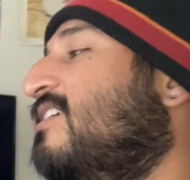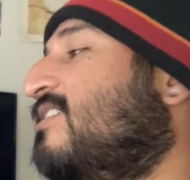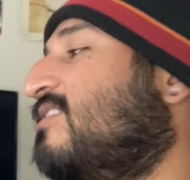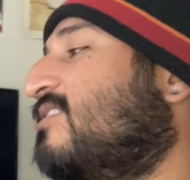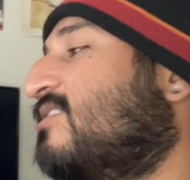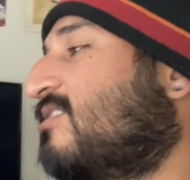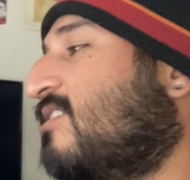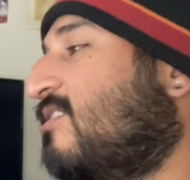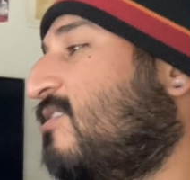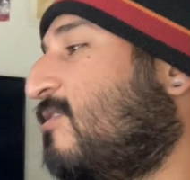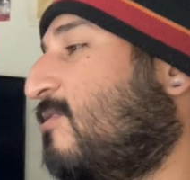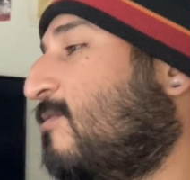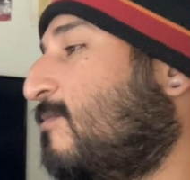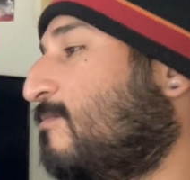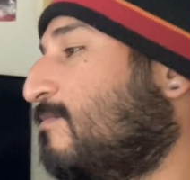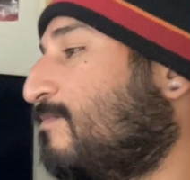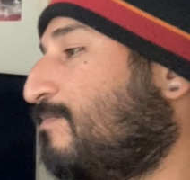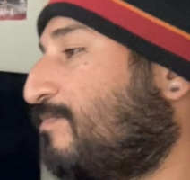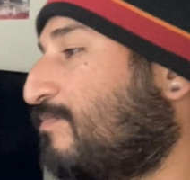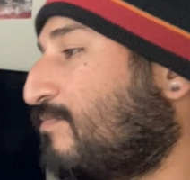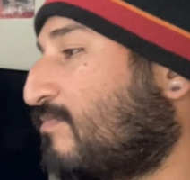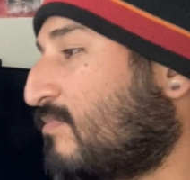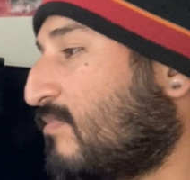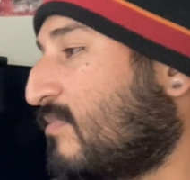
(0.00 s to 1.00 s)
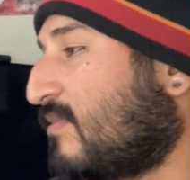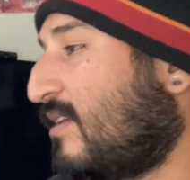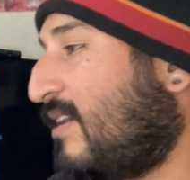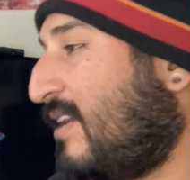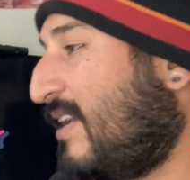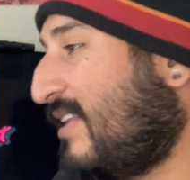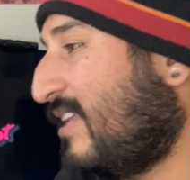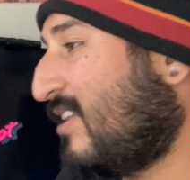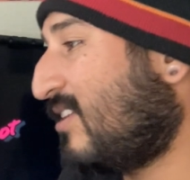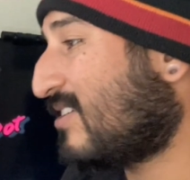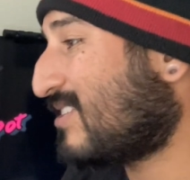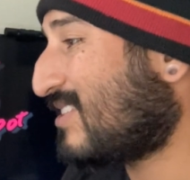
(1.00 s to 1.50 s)
So,
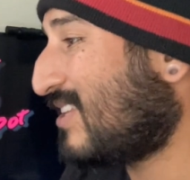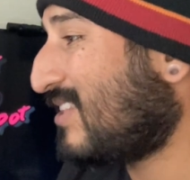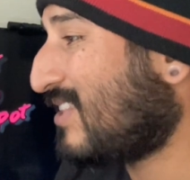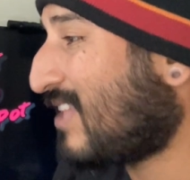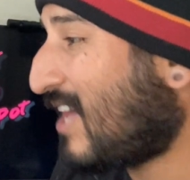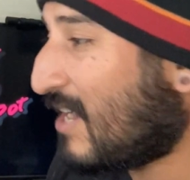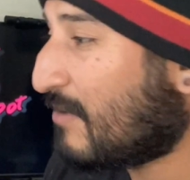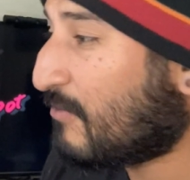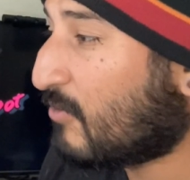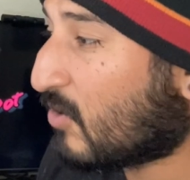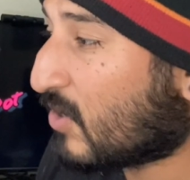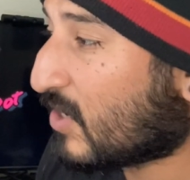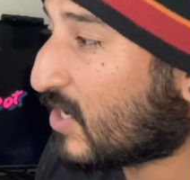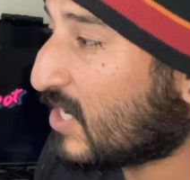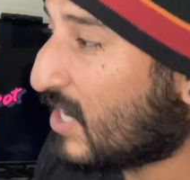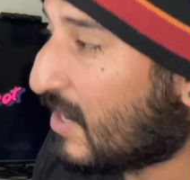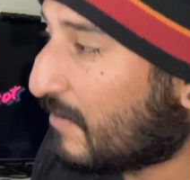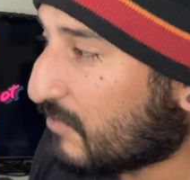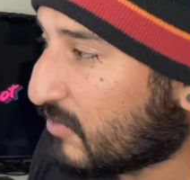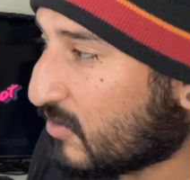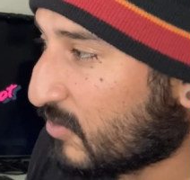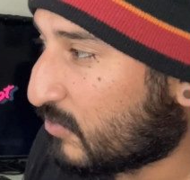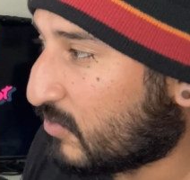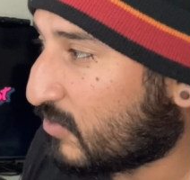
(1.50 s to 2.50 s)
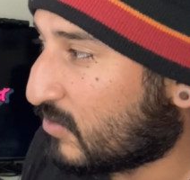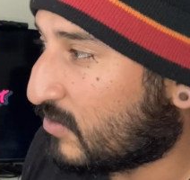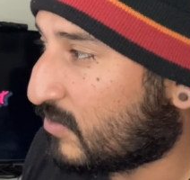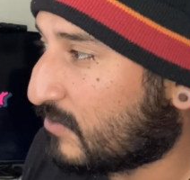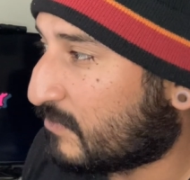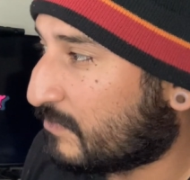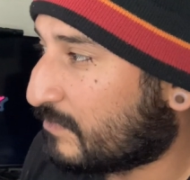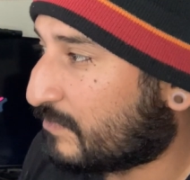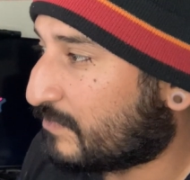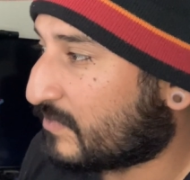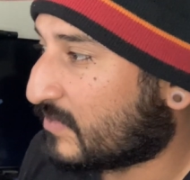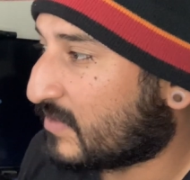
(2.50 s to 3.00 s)
and he looks a lot more
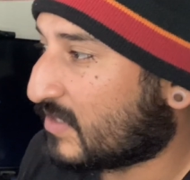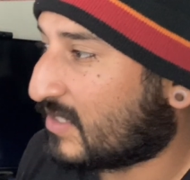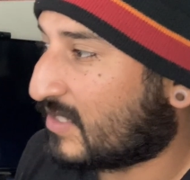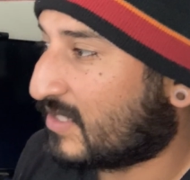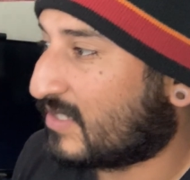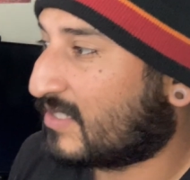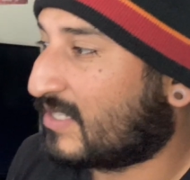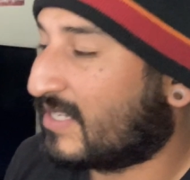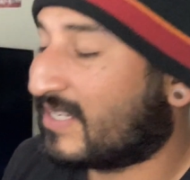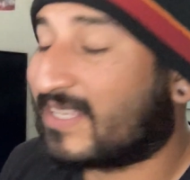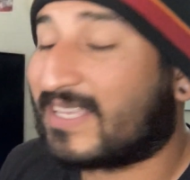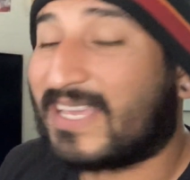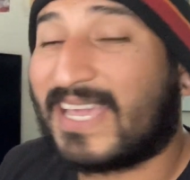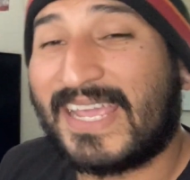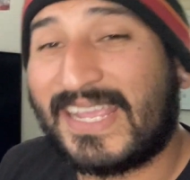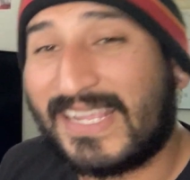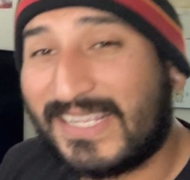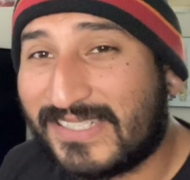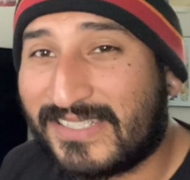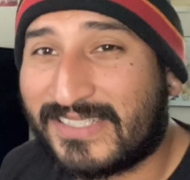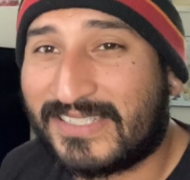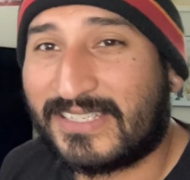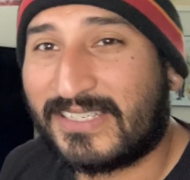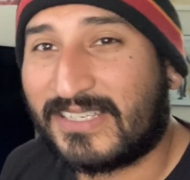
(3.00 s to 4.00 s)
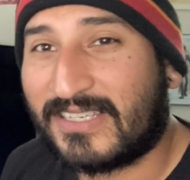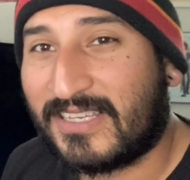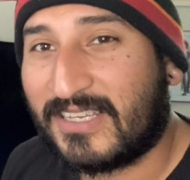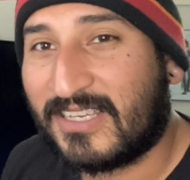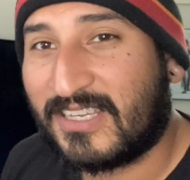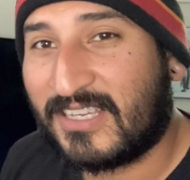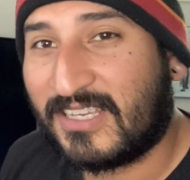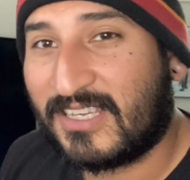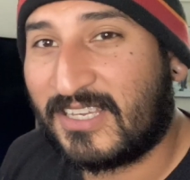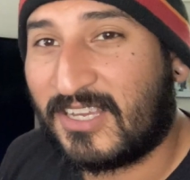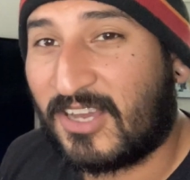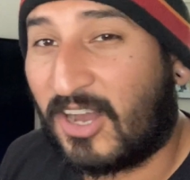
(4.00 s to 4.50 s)
comfortable than KZ
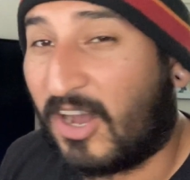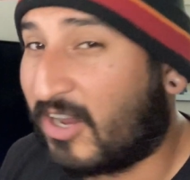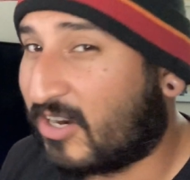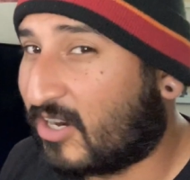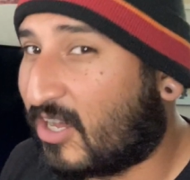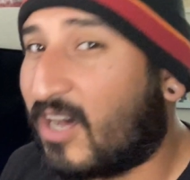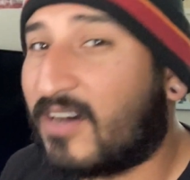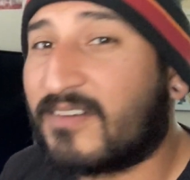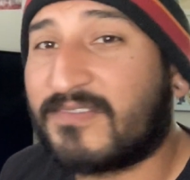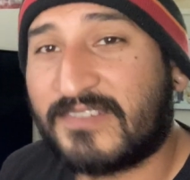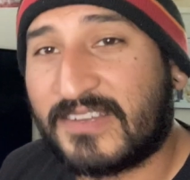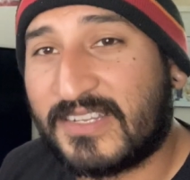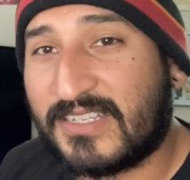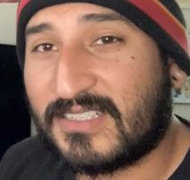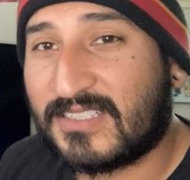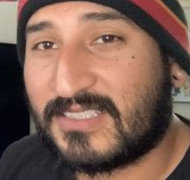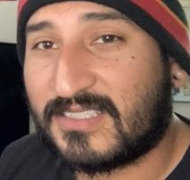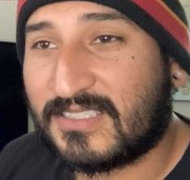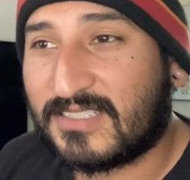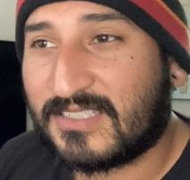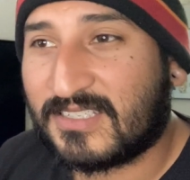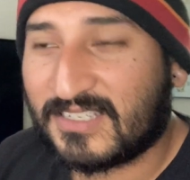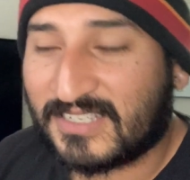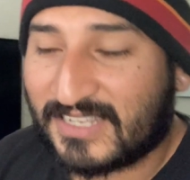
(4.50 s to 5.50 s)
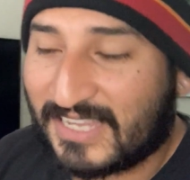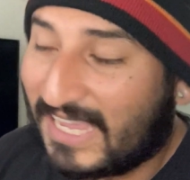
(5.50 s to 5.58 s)
on offense.